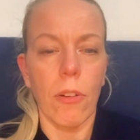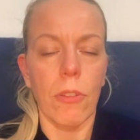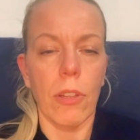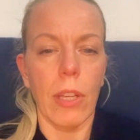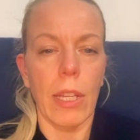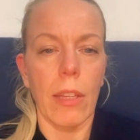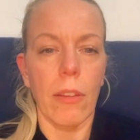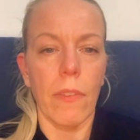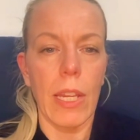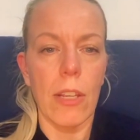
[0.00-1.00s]
Continue editing
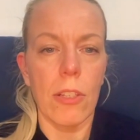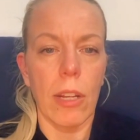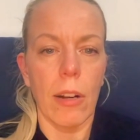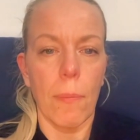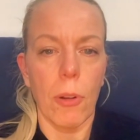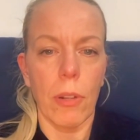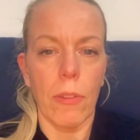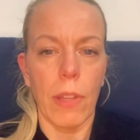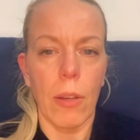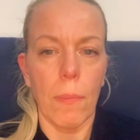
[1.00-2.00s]
the video, start uploading
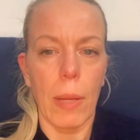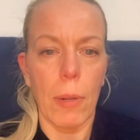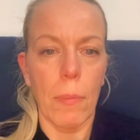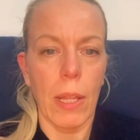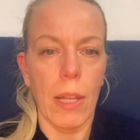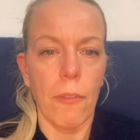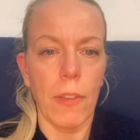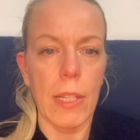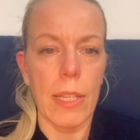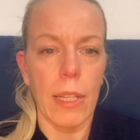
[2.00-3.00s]
the video, blah, blah, blah,
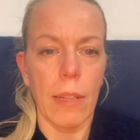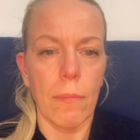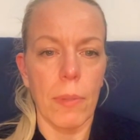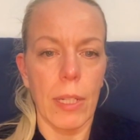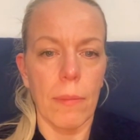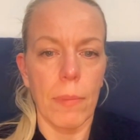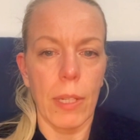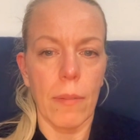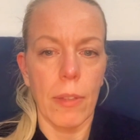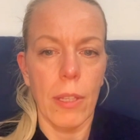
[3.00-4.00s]
finish editing, blah, blah.